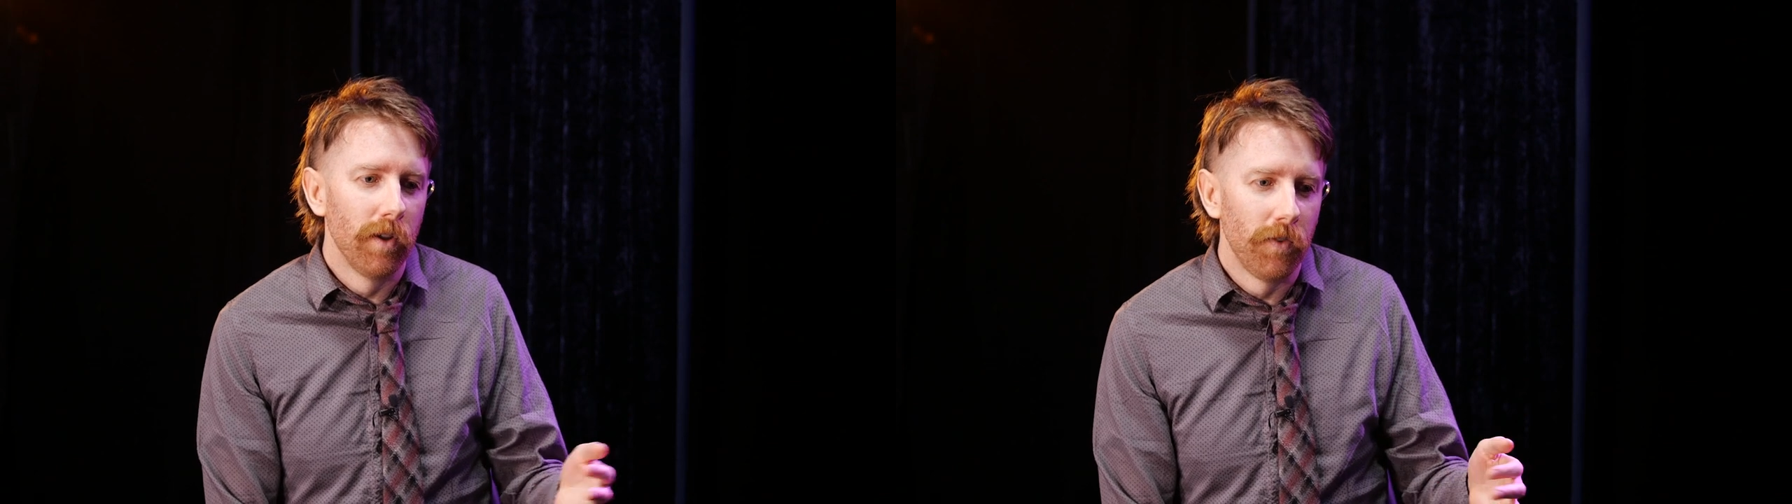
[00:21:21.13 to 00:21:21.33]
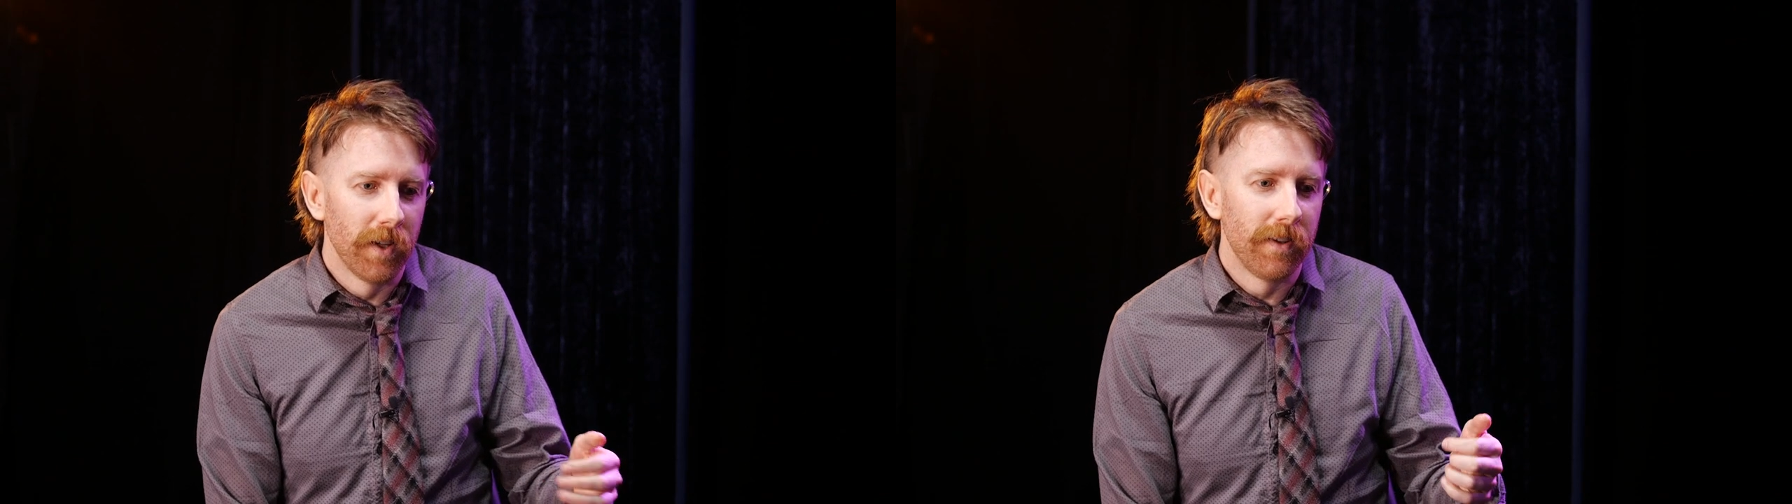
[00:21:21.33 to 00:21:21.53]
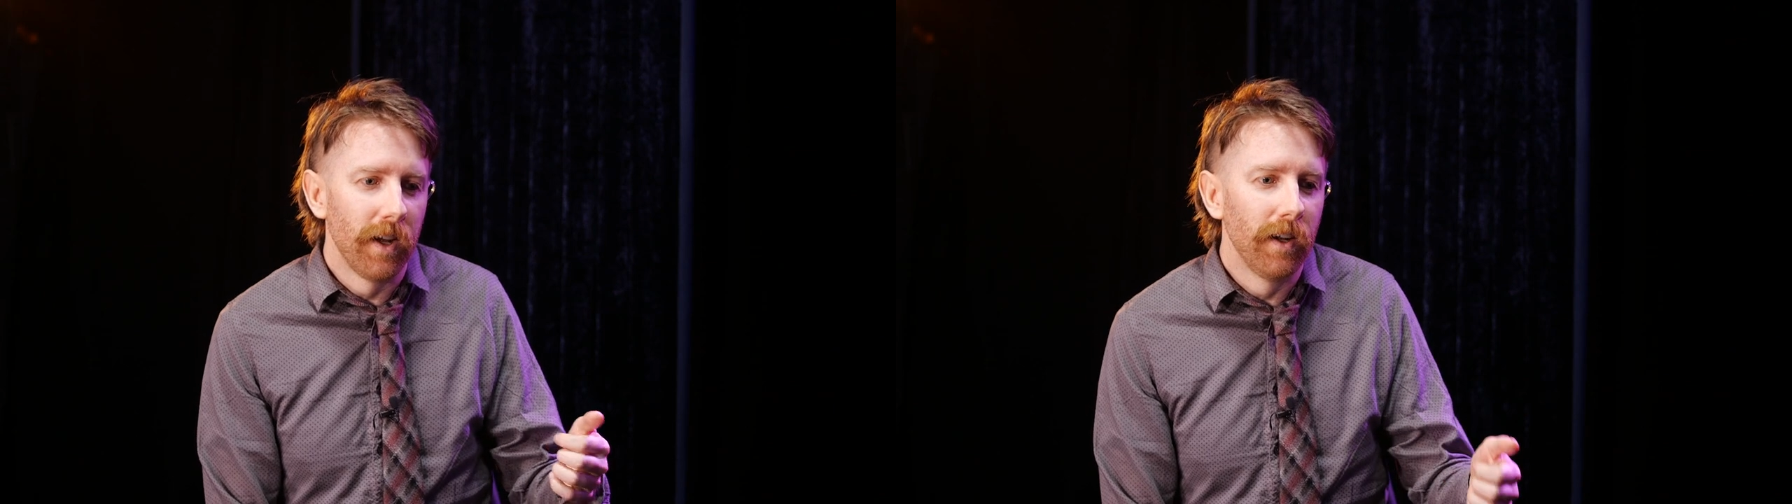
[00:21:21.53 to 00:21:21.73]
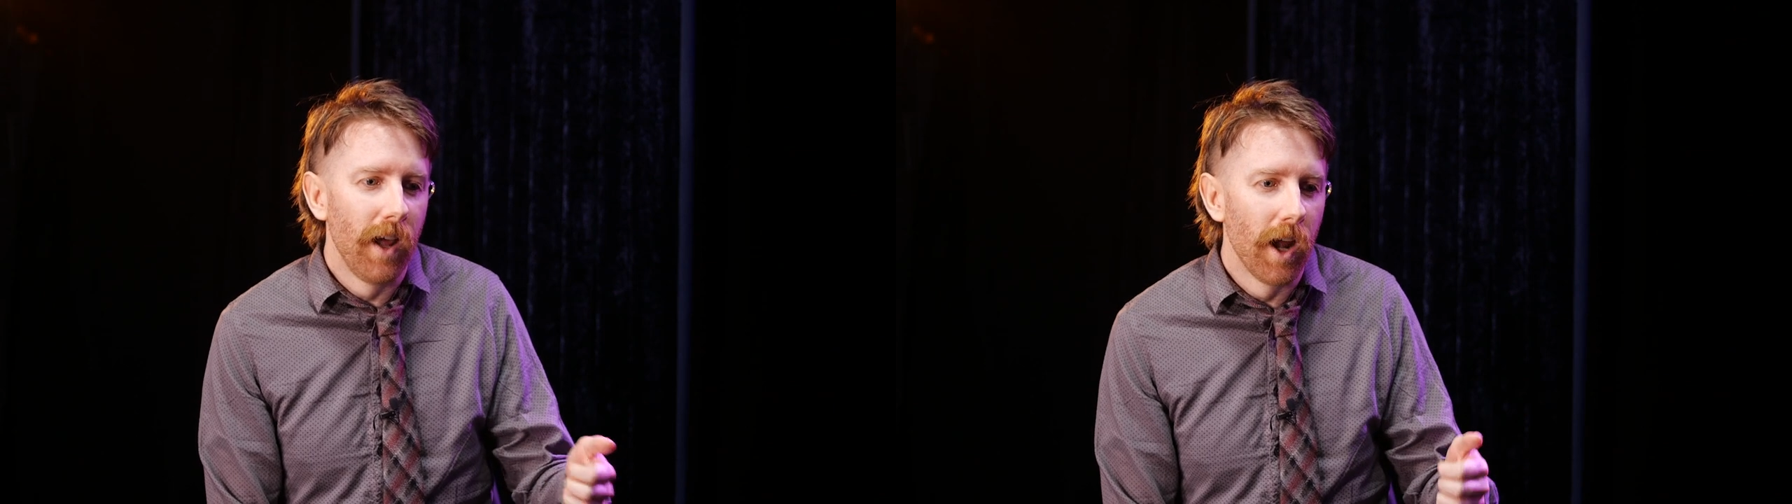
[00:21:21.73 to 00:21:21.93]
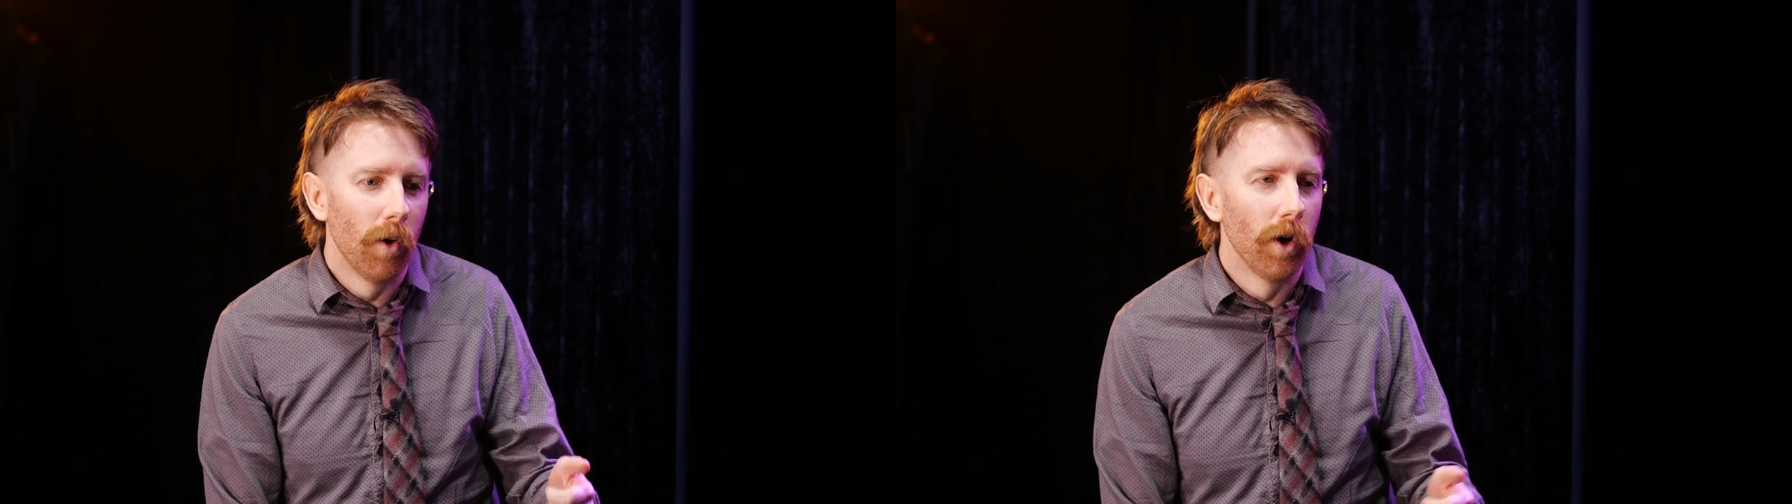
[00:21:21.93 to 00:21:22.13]
if you're sitting
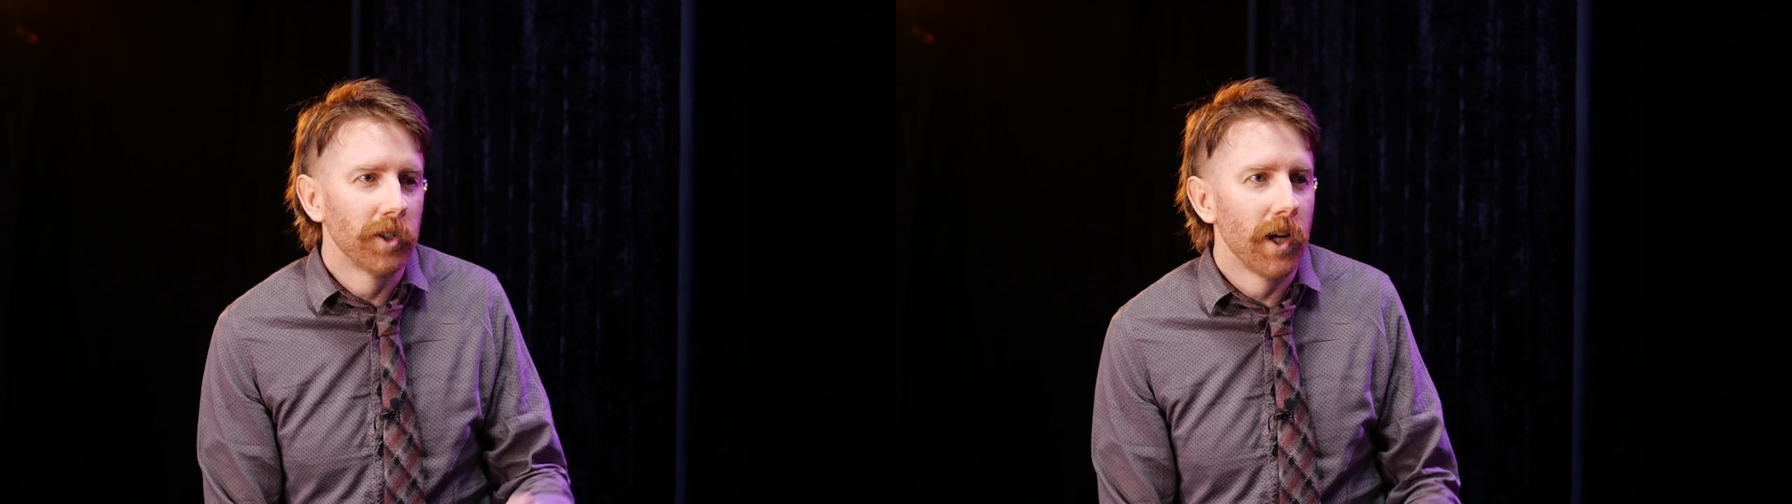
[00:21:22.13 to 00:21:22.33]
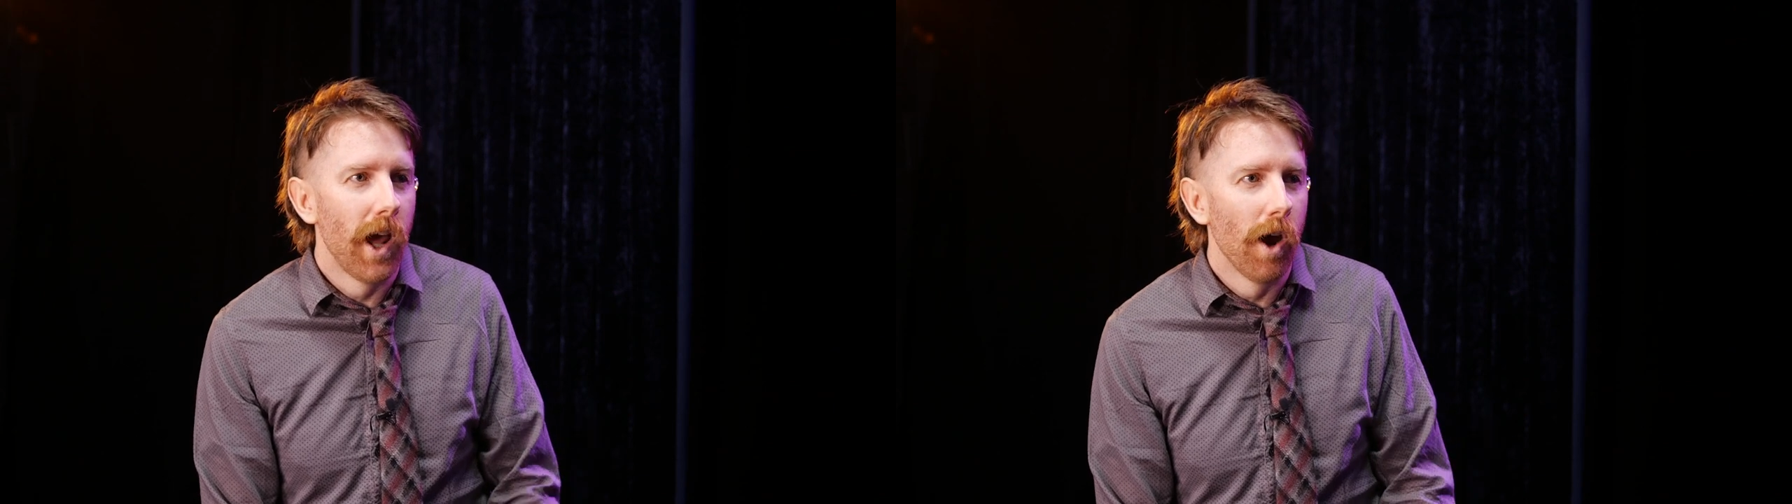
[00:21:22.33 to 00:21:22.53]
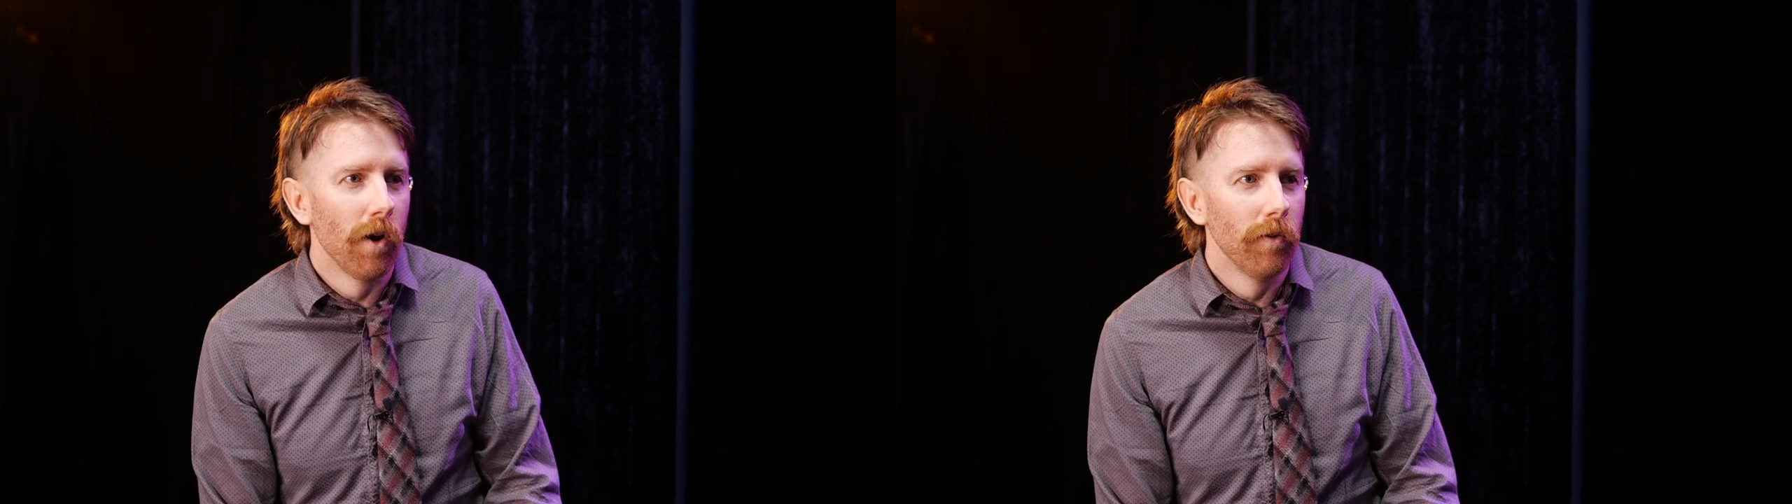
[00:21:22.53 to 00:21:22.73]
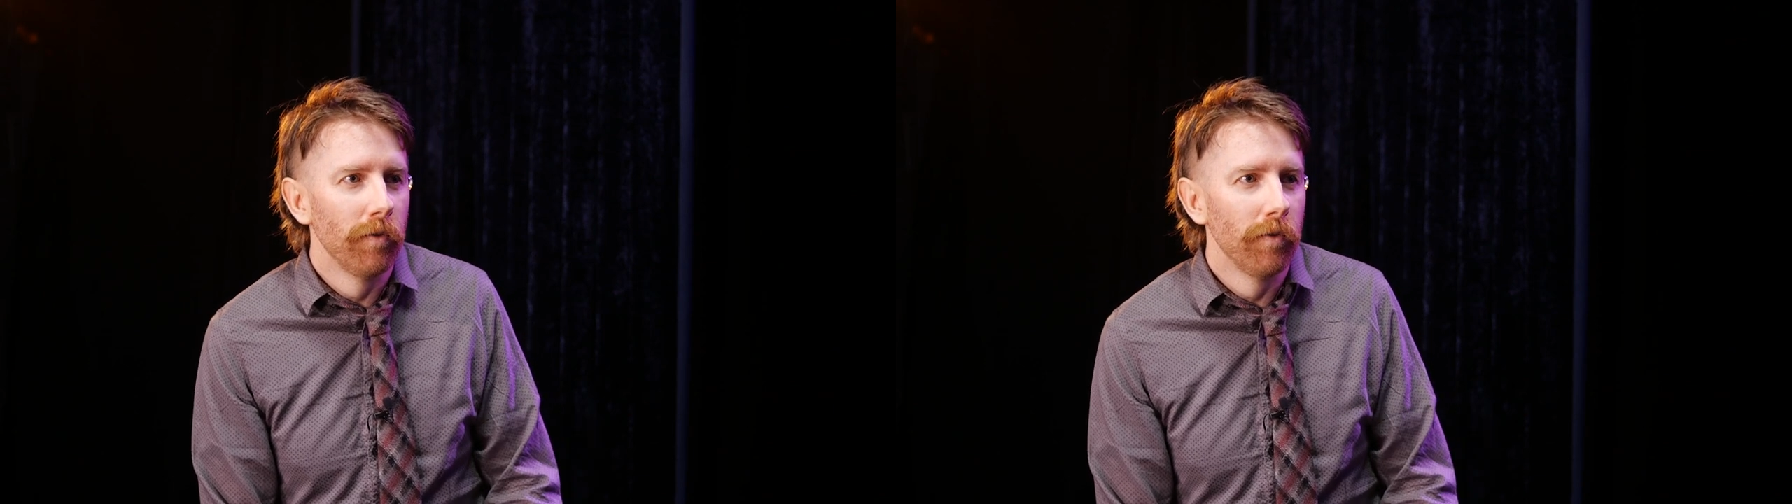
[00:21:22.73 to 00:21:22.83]
down and watch an hour